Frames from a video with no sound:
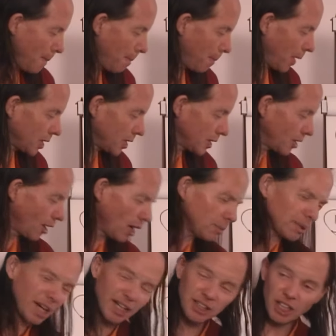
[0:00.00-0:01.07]
But
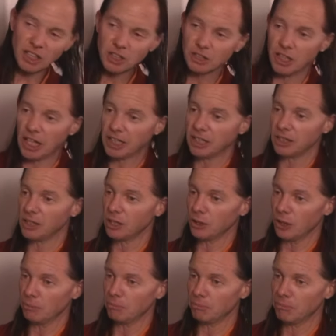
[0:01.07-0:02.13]
garba, I thought you'd like to know
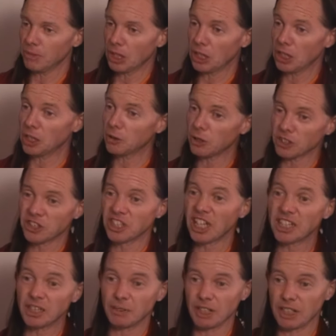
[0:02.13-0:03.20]
the, the literal
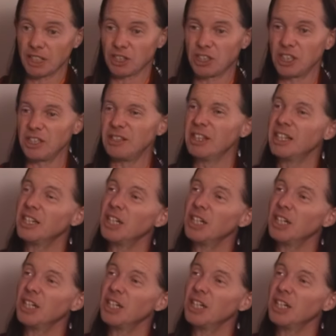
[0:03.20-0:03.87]
sense of it, because then